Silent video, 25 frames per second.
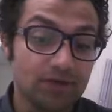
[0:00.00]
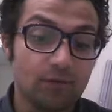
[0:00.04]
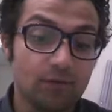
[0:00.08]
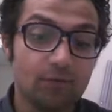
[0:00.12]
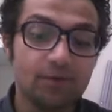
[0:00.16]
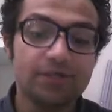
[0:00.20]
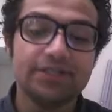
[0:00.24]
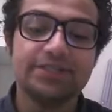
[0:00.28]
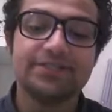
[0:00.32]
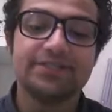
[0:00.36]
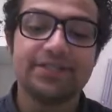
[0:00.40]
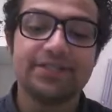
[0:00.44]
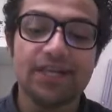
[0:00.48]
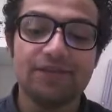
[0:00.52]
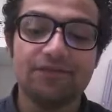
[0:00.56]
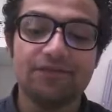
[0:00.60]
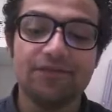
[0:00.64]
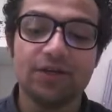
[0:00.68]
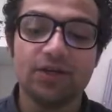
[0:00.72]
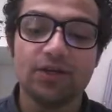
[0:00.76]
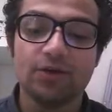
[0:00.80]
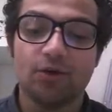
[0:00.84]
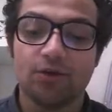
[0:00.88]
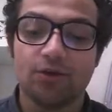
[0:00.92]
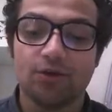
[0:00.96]
when
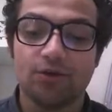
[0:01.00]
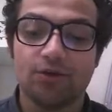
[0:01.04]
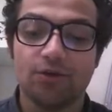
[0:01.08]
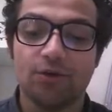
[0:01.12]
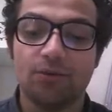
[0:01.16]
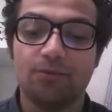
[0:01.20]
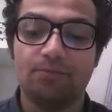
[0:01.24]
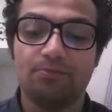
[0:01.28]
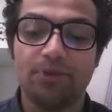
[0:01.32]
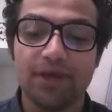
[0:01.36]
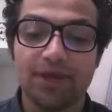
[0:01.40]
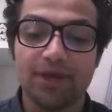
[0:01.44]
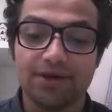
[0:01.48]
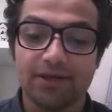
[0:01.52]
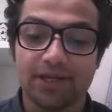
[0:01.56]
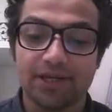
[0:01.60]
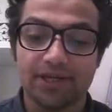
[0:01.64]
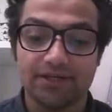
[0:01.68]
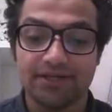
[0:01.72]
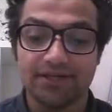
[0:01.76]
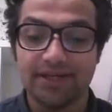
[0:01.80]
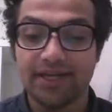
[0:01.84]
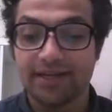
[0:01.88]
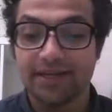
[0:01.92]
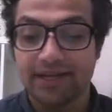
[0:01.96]
saving or
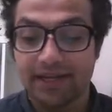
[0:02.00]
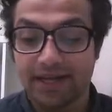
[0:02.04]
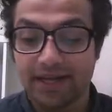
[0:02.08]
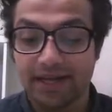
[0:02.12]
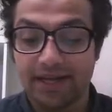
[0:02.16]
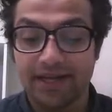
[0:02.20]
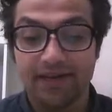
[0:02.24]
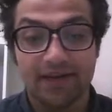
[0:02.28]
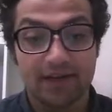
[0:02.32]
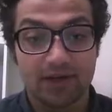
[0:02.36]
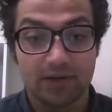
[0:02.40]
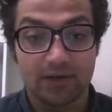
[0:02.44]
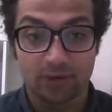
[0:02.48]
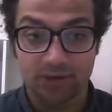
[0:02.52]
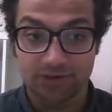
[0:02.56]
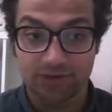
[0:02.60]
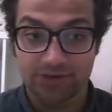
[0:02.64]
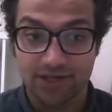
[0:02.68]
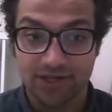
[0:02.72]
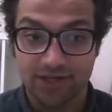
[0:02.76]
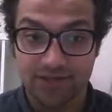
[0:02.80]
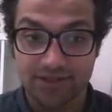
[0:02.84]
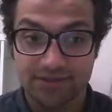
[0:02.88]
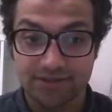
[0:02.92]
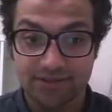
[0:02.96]
comparing data in a
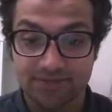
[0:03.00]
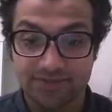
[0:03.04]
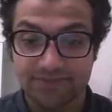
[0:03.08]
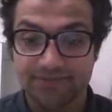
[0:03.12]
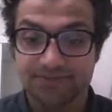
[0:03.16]
contract.